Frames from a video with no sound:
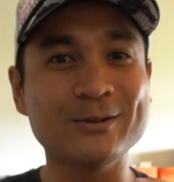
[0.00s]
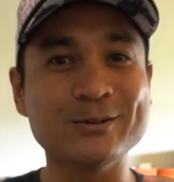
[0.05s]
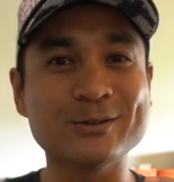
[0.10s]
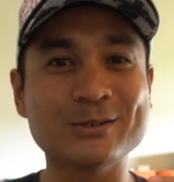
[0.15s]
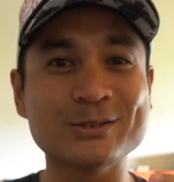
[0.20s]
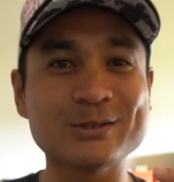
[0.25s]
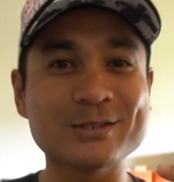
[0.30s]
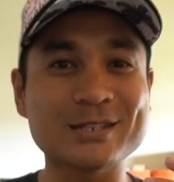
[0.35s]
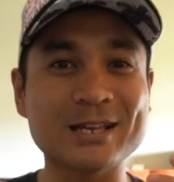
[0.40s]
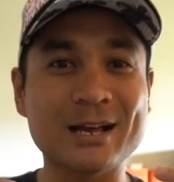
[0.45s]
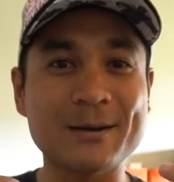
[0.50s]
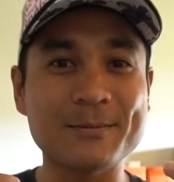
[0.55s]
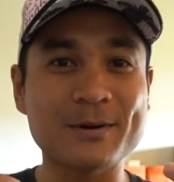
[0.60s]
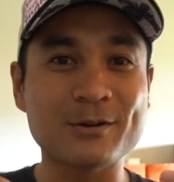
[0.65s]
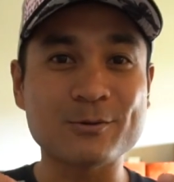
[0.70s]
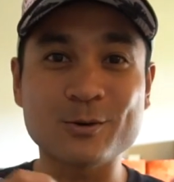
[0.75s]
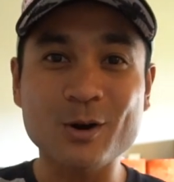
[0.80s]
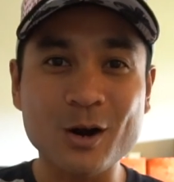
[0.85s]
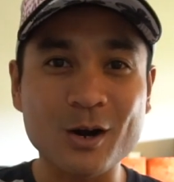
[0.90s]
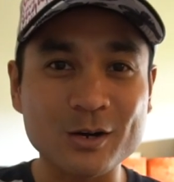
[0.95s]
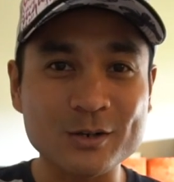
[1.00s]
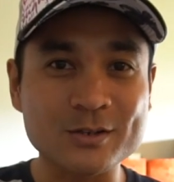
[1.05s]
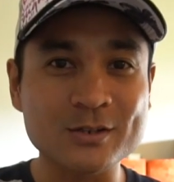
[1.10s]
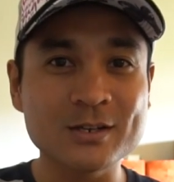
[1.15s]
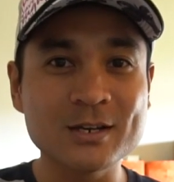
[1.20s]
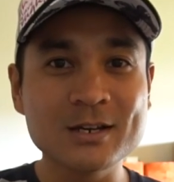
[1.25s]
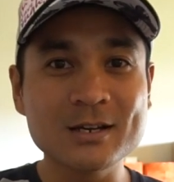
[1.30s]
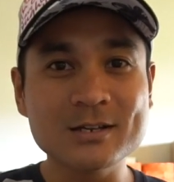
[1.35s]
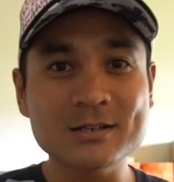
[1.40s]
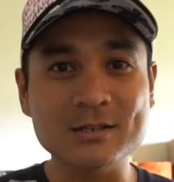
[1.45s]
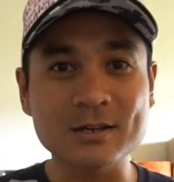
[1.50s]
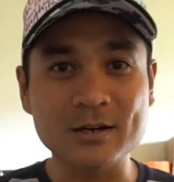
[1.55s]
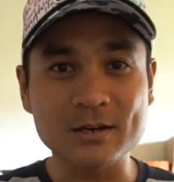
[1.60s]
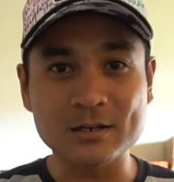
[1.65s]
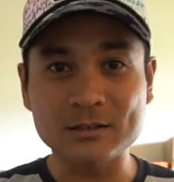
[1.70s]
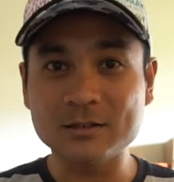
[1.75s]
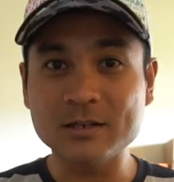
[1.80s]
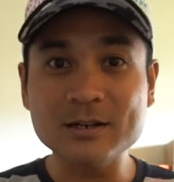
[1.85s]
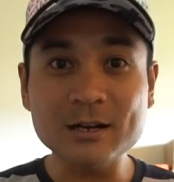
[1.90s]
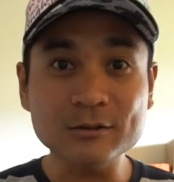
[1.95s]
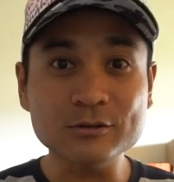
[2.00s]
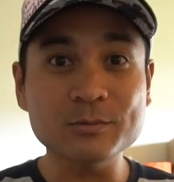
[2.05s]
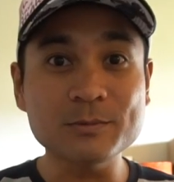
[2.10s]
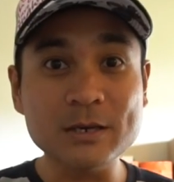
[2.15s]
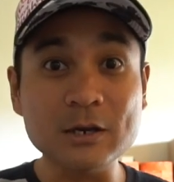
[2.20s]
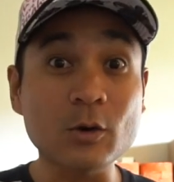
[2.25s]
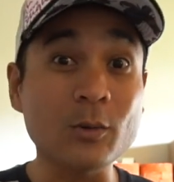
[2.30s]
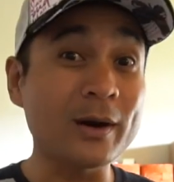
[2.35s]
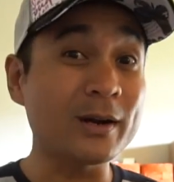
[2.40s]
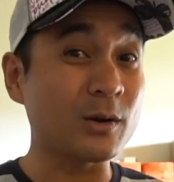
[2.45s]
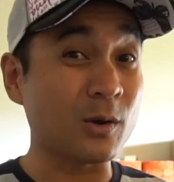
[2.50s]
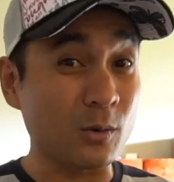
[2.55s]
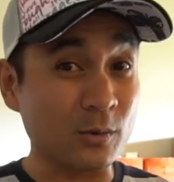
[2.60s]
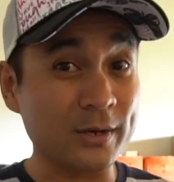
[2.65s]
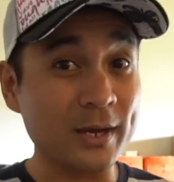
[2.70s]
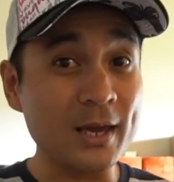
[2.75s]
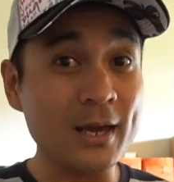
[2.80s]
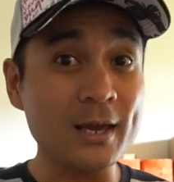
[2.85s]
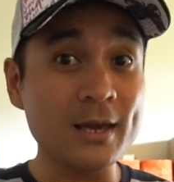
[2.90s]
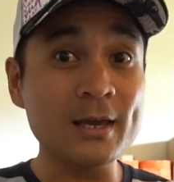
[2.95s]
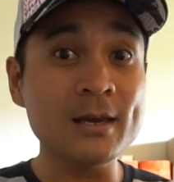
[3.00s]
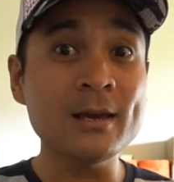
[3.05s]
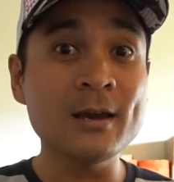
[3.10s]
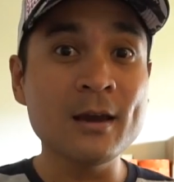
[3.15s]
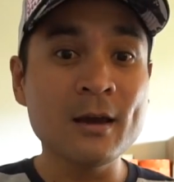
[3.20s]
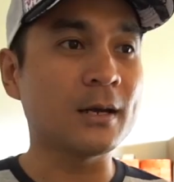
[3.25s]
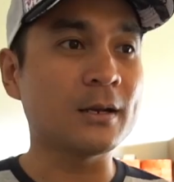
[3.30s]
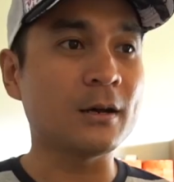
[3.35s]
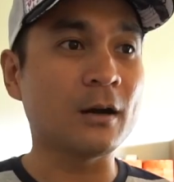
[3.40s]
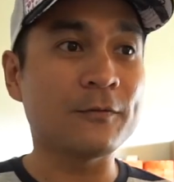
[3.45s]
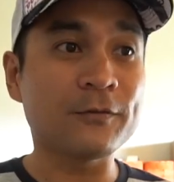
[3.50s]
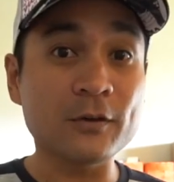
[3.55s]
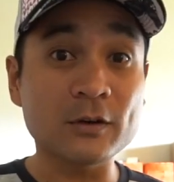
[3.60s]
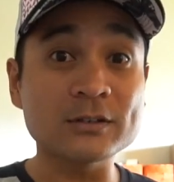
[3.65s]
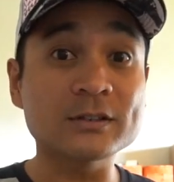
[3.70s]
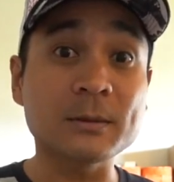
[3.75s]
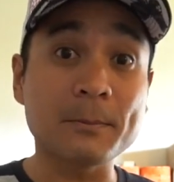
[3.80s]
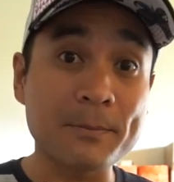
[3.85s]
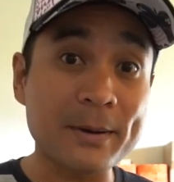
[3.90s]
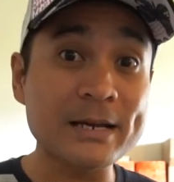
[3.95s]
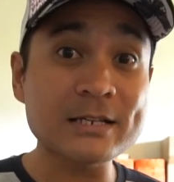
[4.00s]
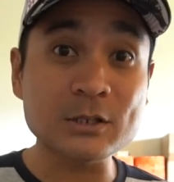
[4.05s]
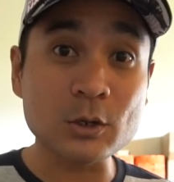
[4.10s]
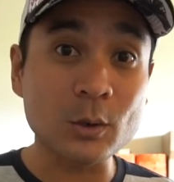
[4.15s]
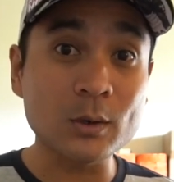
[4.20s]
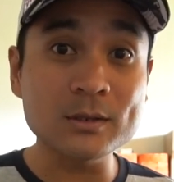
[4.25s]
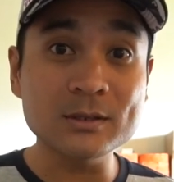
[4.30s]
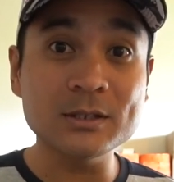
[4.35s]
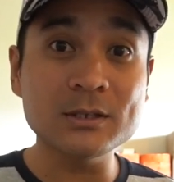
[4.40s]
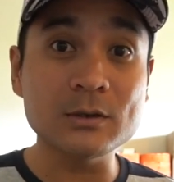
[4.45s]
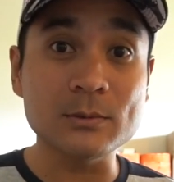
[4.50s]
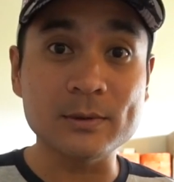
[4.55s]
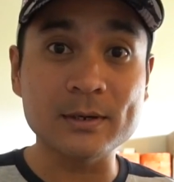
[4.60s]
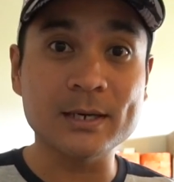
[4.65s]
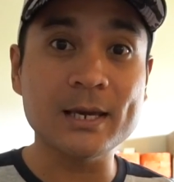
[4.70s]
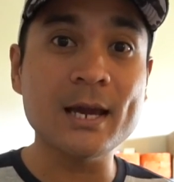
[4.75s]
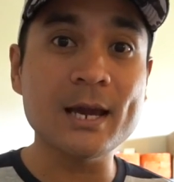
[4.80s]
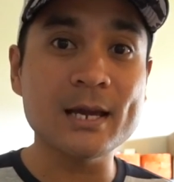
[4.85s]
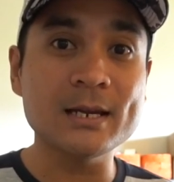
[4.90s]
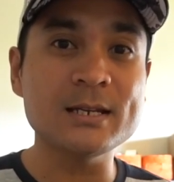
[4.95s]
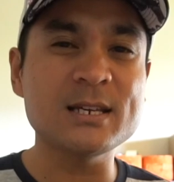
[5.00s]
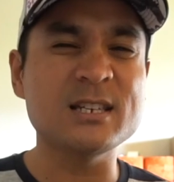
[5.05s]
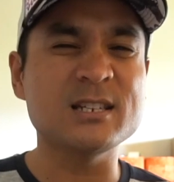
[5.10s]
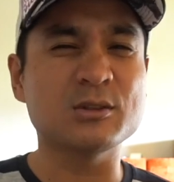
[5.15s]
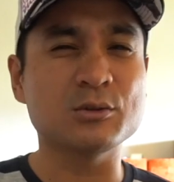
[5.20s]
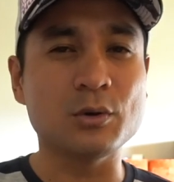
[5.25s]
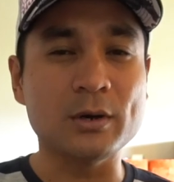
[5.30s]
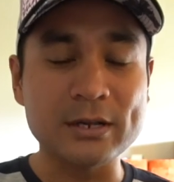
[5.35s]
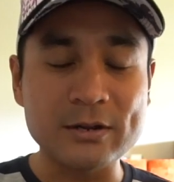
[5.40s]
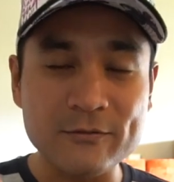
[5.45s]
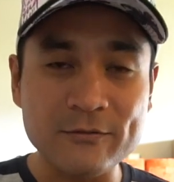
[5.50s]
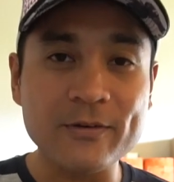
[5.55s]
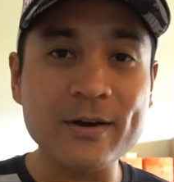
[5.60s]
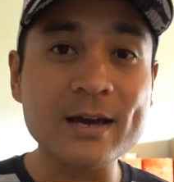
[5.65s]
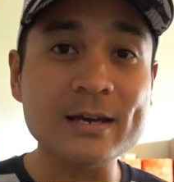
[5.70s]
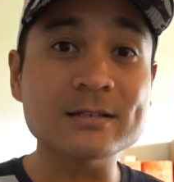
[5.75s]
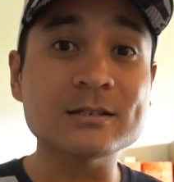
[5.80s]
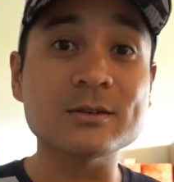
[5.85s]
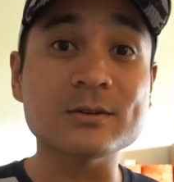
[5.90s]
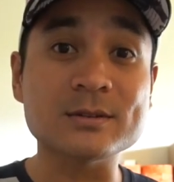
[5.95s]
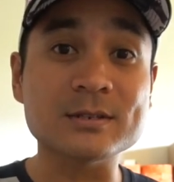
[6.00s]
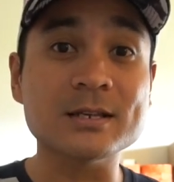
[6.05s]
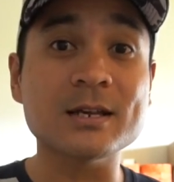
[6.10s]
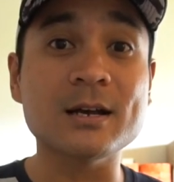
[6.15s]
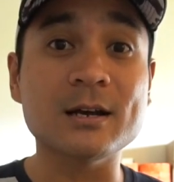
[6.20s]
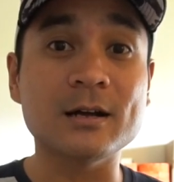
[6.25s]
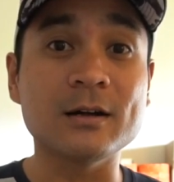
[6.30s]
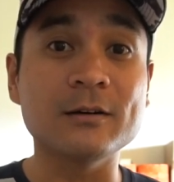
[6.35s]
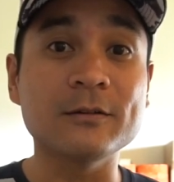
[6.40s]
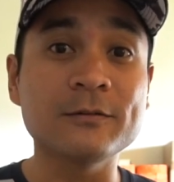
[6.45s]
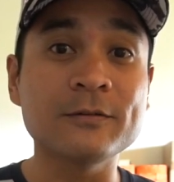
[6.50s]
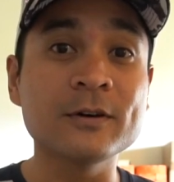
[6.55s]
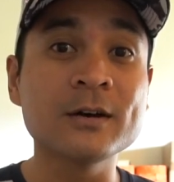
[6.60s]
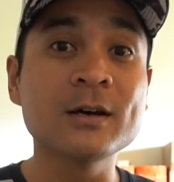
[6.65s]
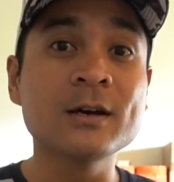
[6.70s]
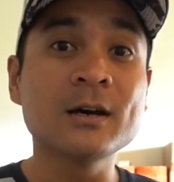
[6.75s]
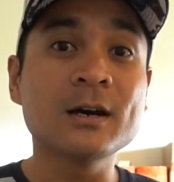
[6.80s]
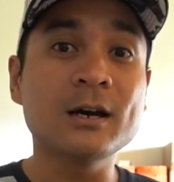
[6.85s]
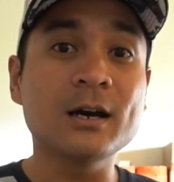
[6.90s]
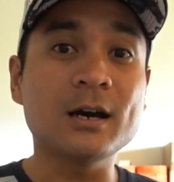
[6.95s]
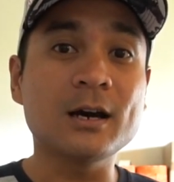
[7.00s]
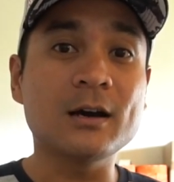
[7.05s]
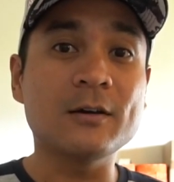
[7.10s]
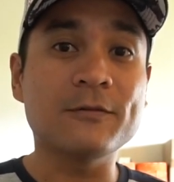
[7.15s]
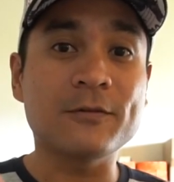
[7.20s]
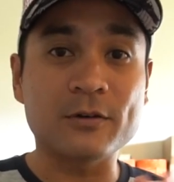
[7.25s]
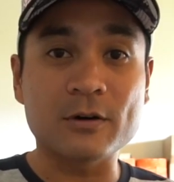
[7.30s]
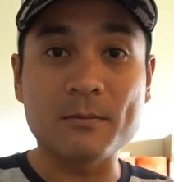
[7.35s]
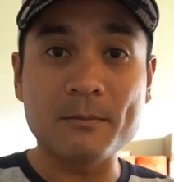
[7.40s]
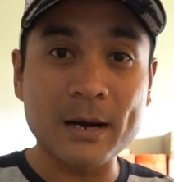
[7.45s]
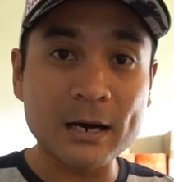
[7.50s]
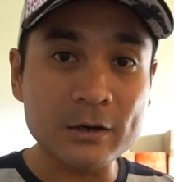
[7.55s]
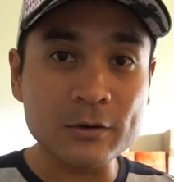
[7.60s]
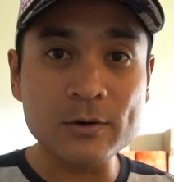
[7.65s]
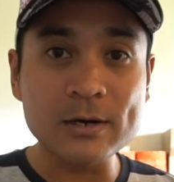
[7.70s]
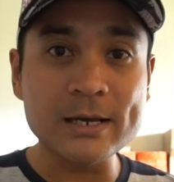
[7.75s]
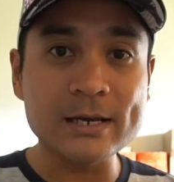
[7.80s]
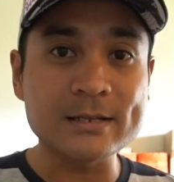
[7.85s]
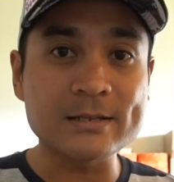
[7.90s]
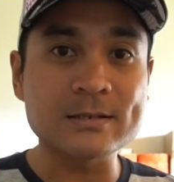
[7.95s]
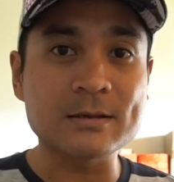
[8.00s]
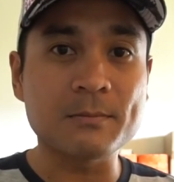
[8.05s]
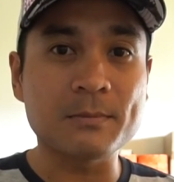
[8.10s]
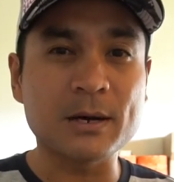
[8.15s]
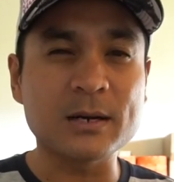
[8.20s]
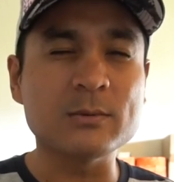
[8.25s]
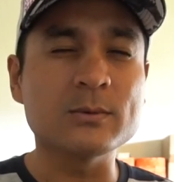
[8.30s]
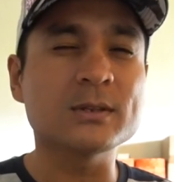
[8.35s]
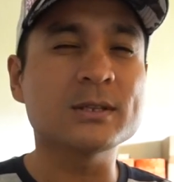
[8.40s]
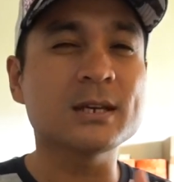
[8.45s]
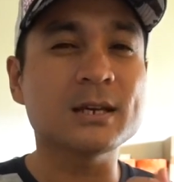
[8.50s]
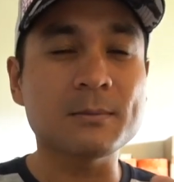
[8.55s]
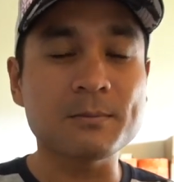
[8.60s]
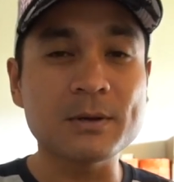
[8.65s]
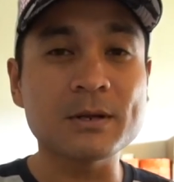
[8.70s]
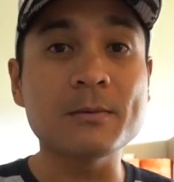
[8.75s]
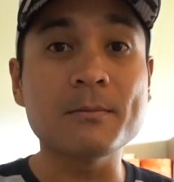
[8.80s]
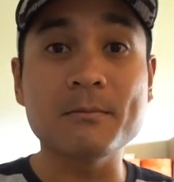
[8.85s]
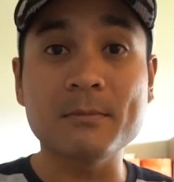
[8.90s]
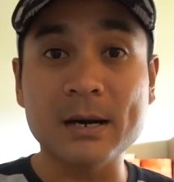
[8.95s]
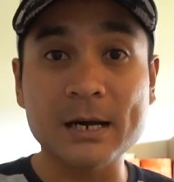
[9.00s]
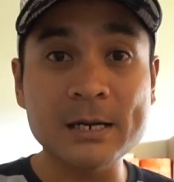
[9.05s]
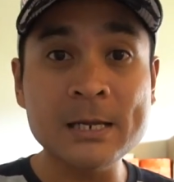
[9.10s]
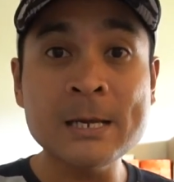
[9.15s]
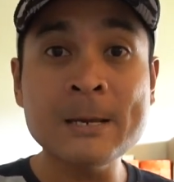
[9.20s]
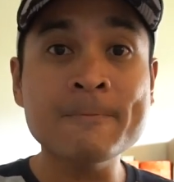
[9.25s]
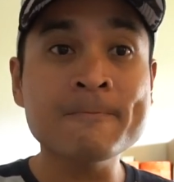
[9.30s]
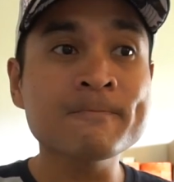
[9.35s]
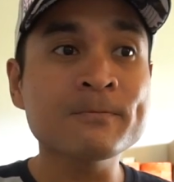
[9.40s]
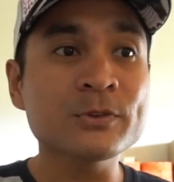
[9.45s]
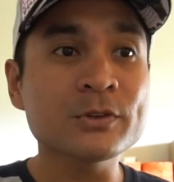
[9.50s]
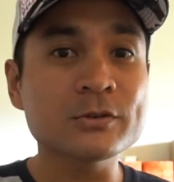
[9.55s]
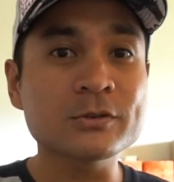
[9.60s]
also some rocks. So it turned out to be quite okay. And of course, the best quality you will get is to invest yourself for a macro lens, but it will take a bit of money.